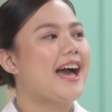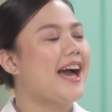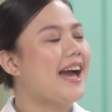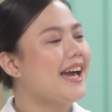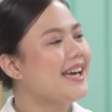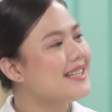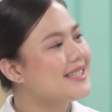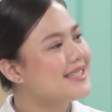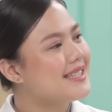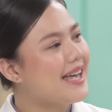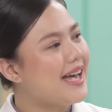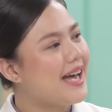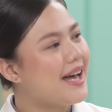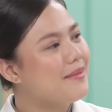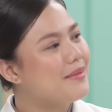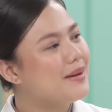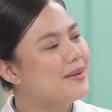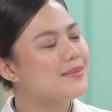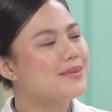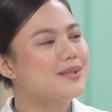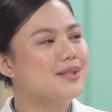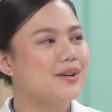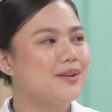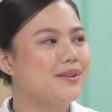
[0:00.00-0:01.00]
Hi, Sam.
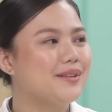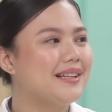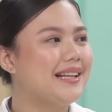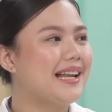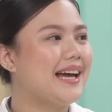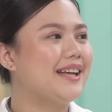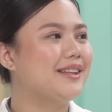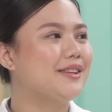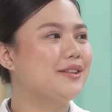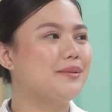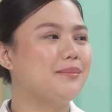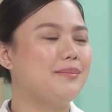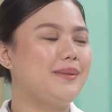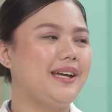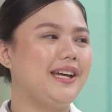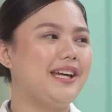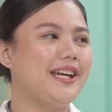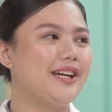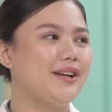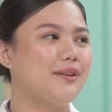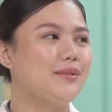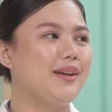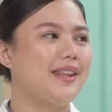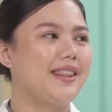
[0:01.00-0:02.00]
I'm so glad to be
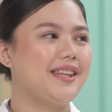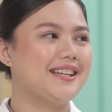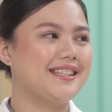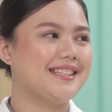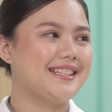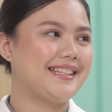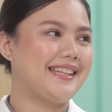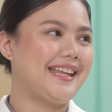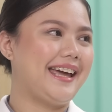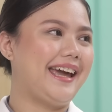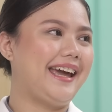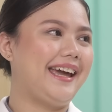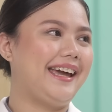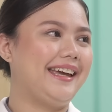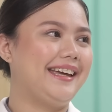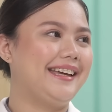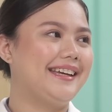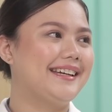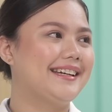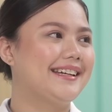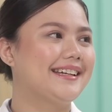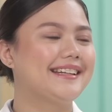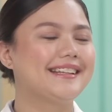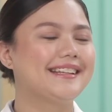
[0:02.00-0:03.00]
here with you today.